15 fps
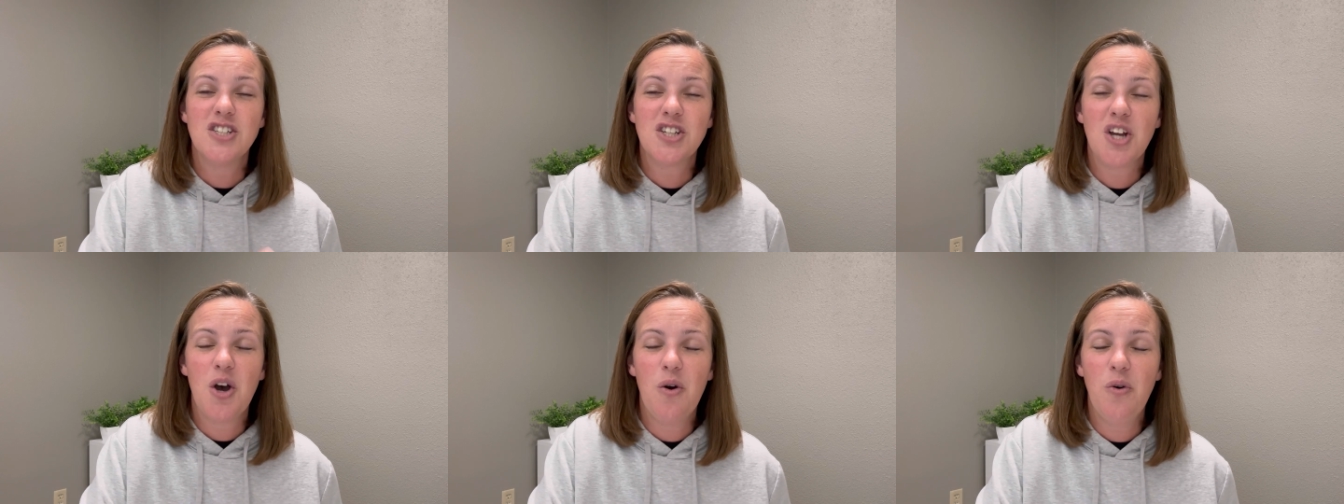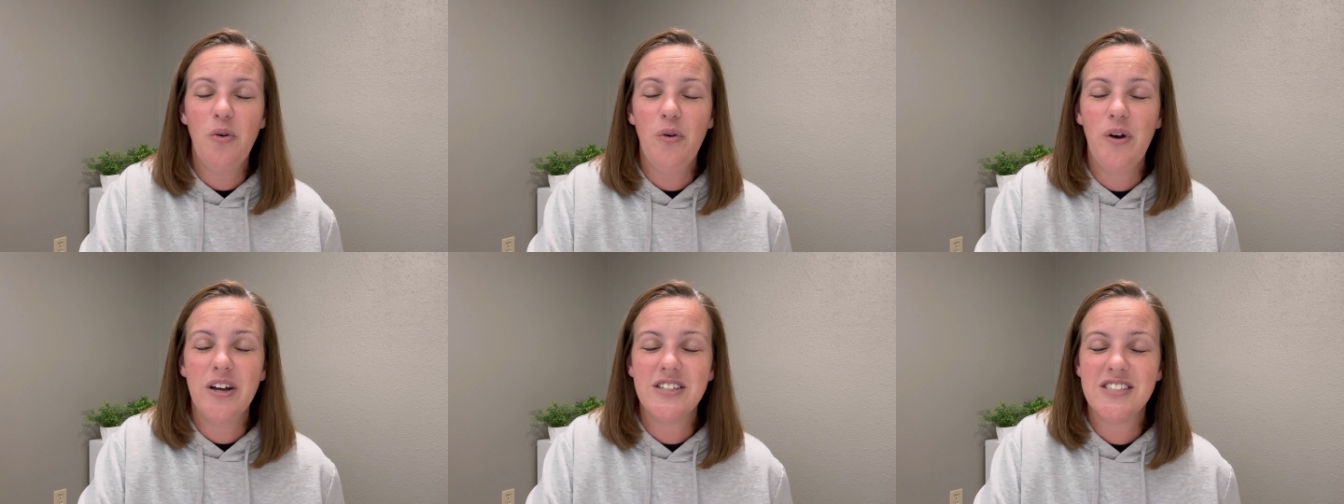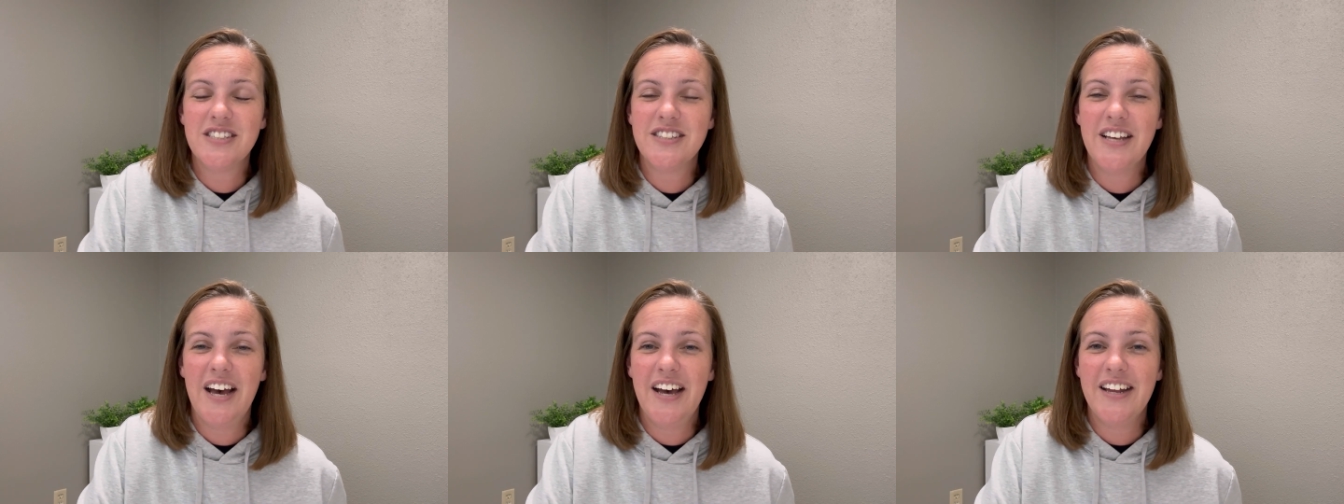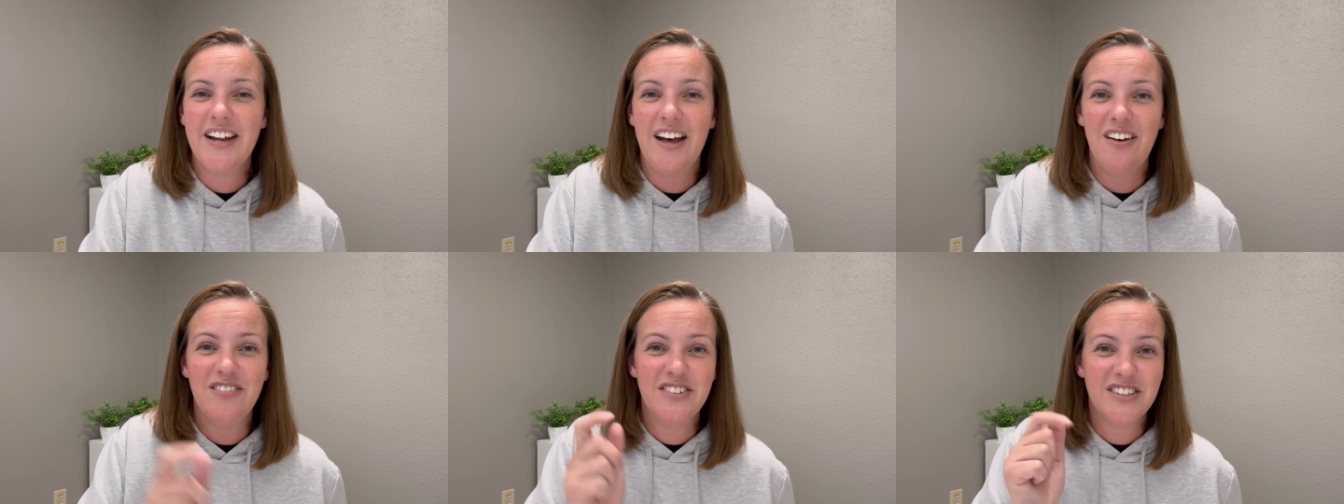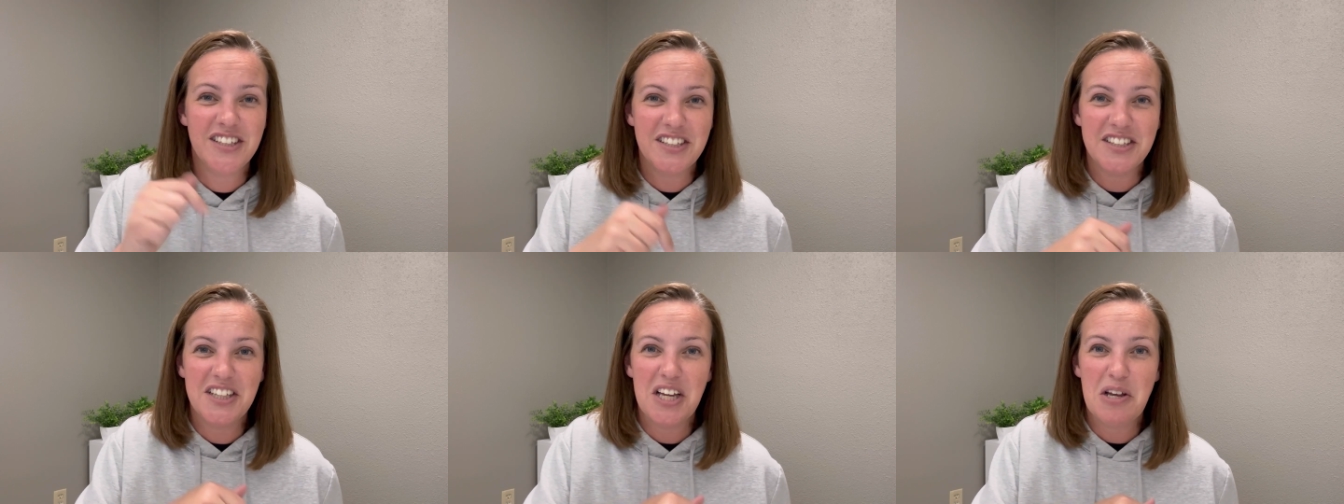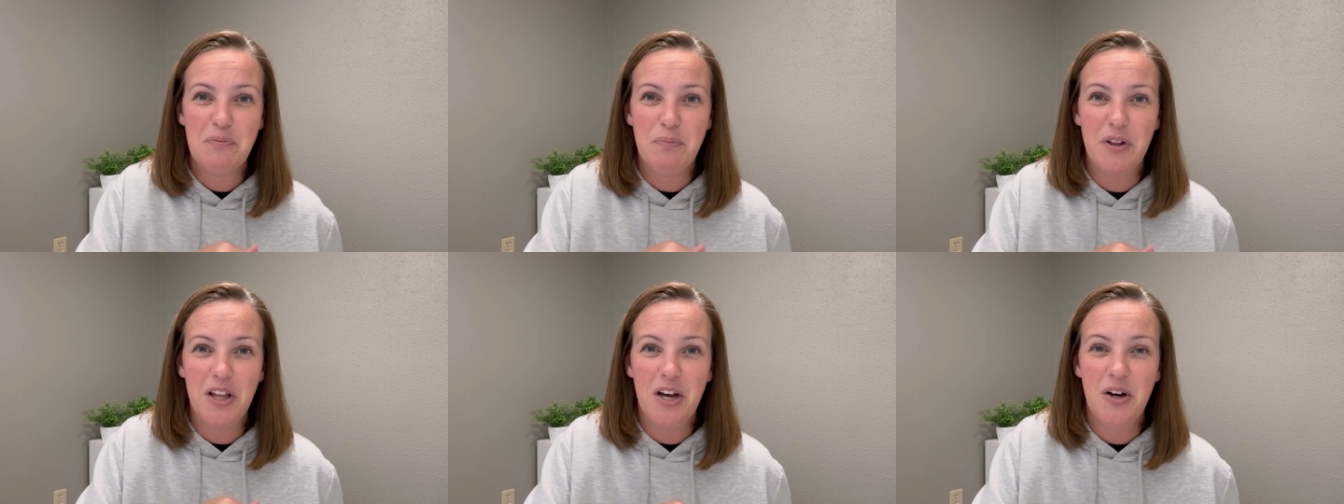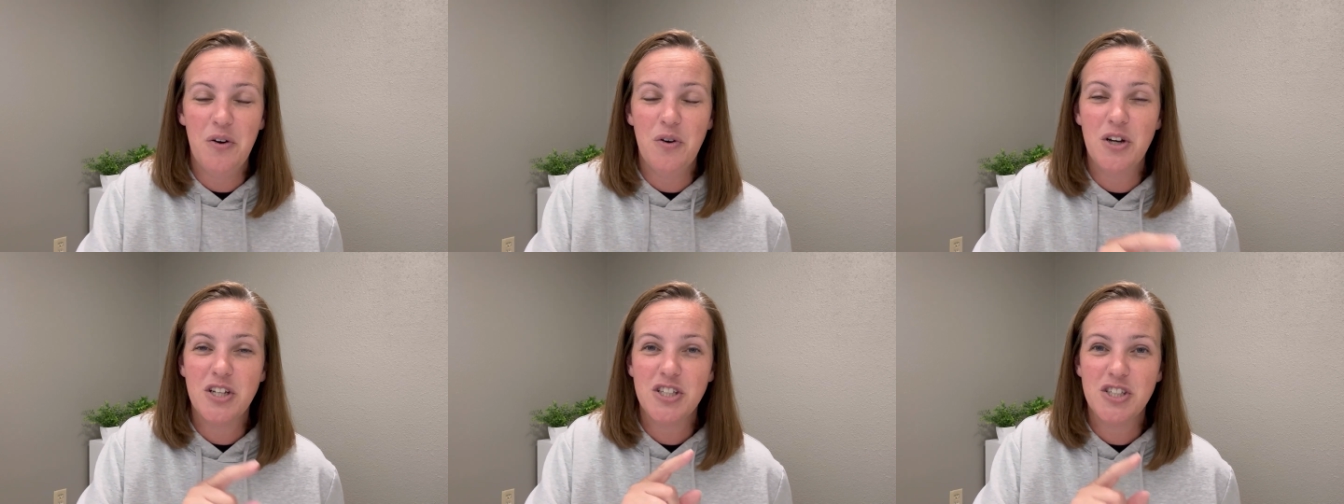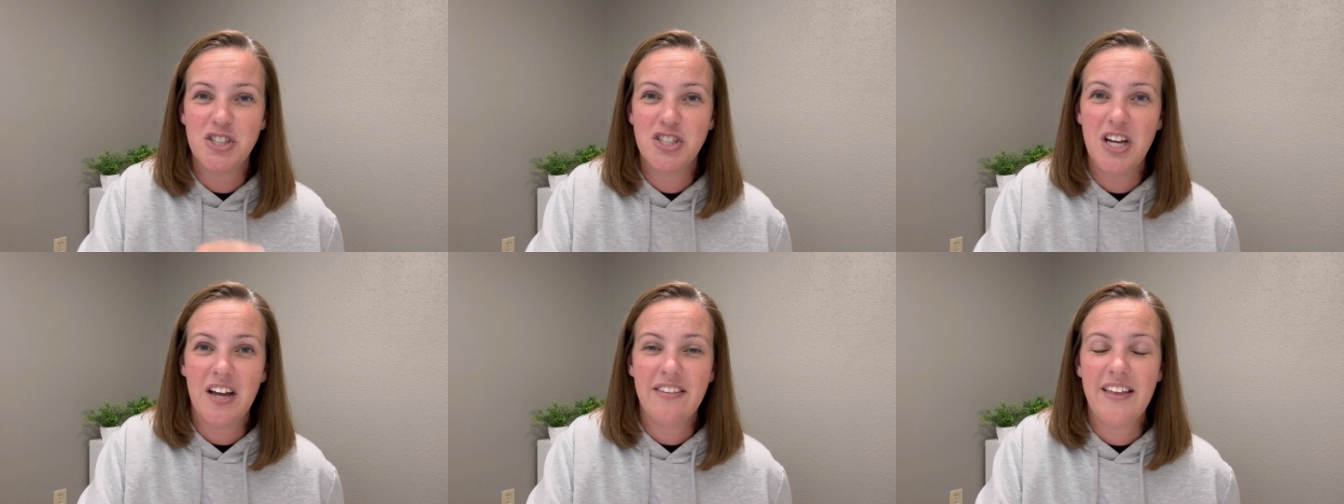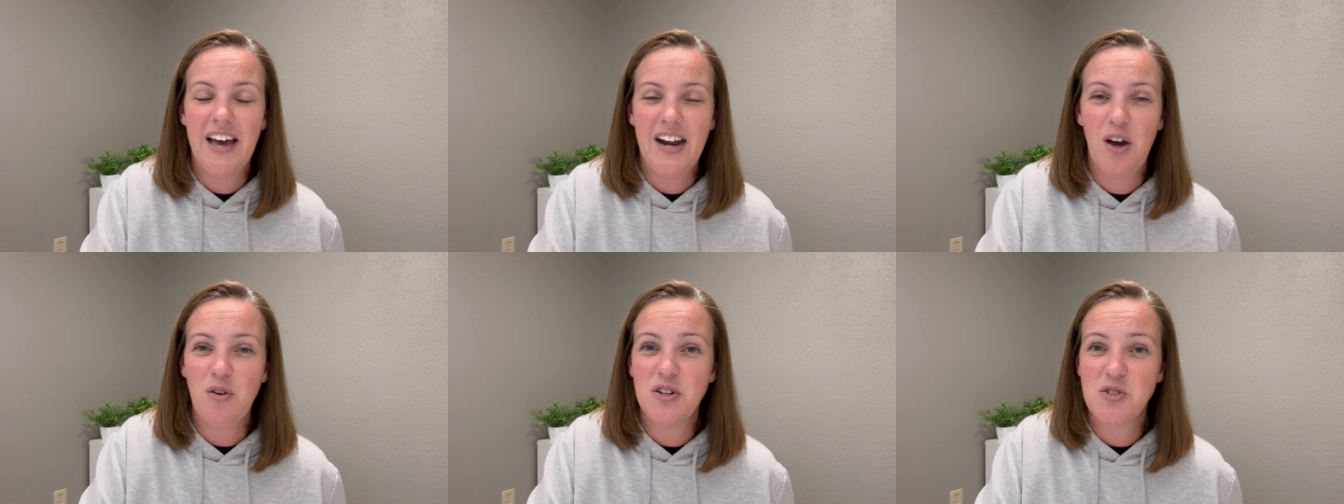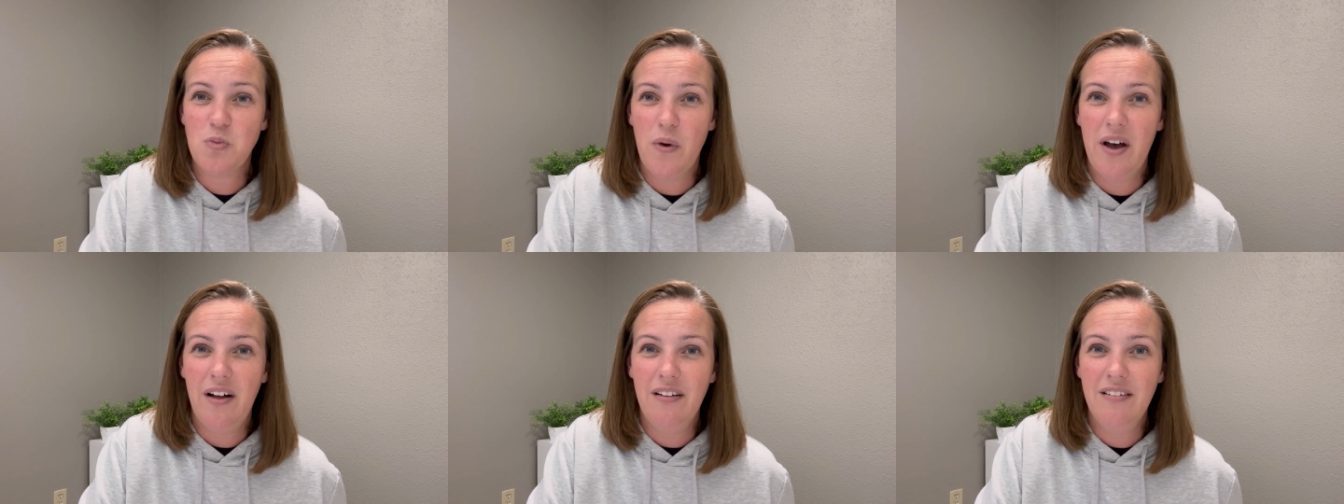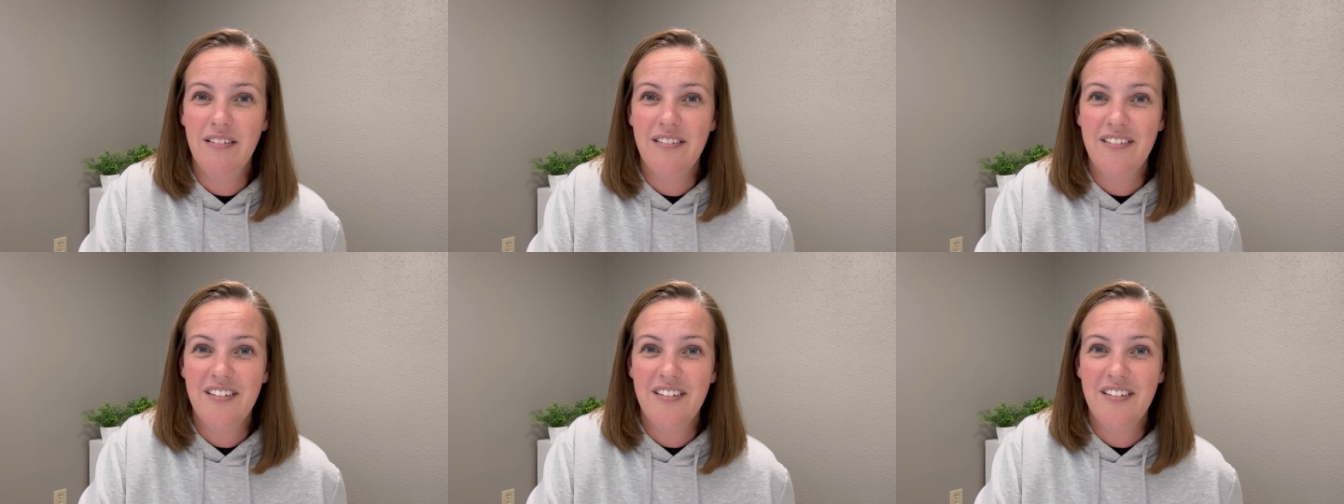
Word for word: go to that, I'll put the link below to check that out as well,